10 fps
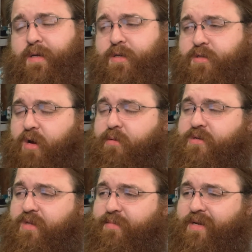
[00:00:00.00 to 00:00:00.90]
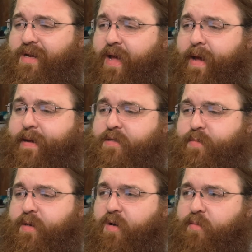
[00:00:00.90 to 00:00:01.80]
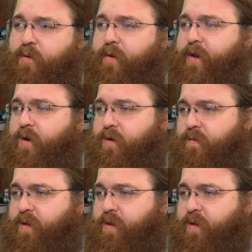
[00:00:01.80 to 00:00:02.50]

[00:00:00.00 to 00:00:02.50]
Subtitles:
Star Wars Unlimited has been on my radar.